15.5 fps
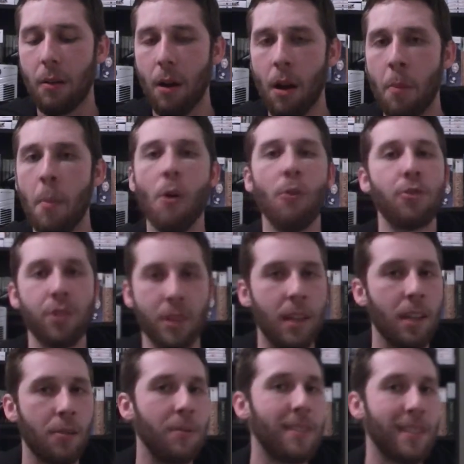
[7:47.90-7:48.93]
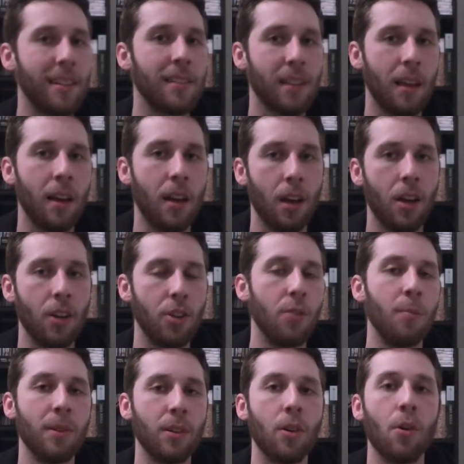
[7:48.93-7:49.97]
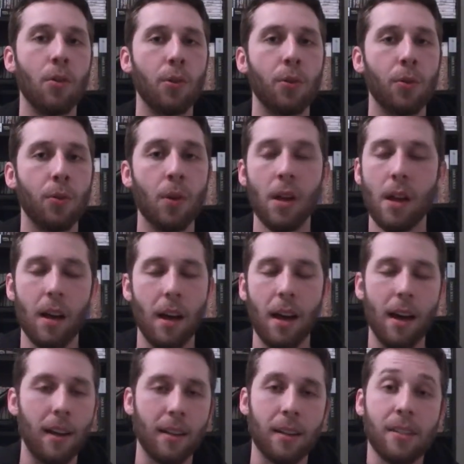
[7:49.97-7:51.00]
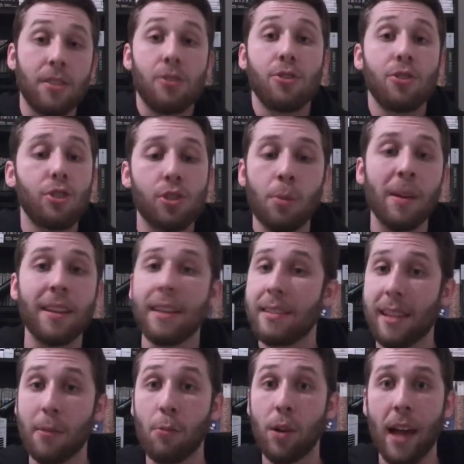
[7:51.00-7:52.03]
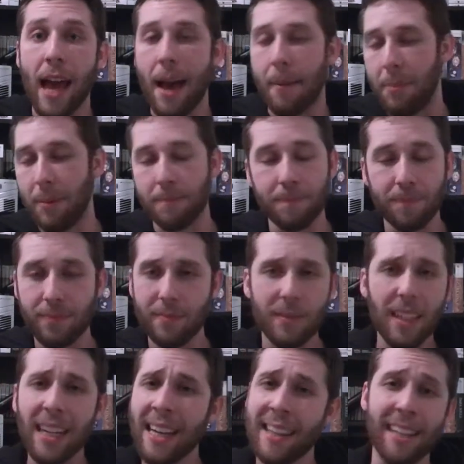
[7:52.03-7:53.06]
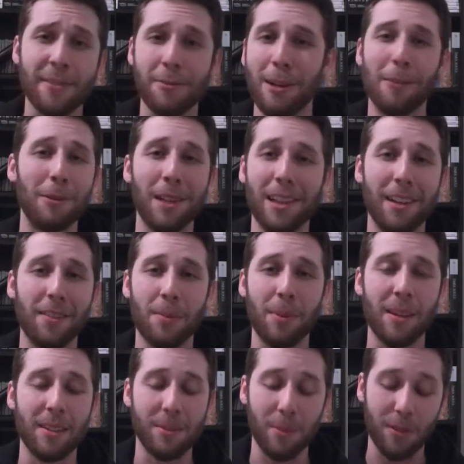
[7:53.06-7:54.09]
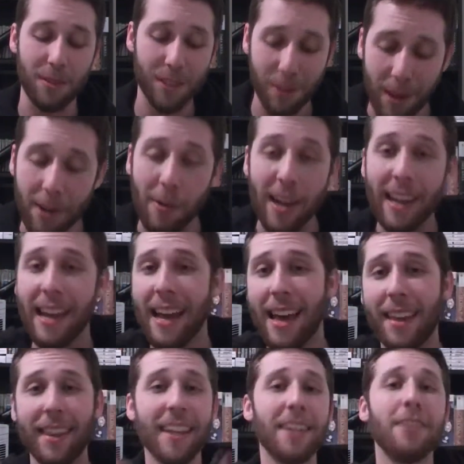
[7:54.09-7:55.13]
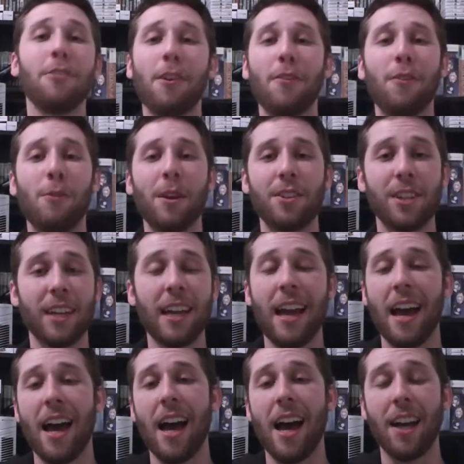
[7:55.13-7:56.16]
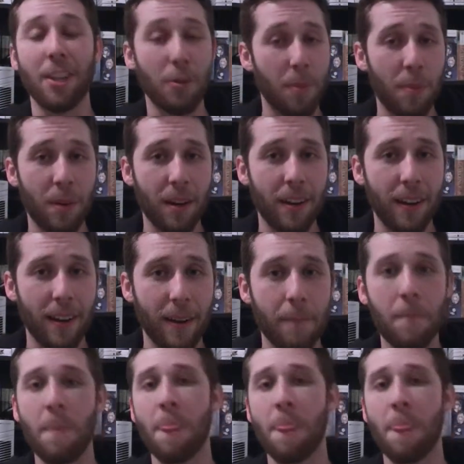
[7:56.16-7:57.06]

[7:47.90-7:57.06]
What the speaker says: emotion that you would see a human go through, because there's just so many things that would happen. That's what I really loved about this movie. So anyway, thank you all for watching. You've been Bearded In.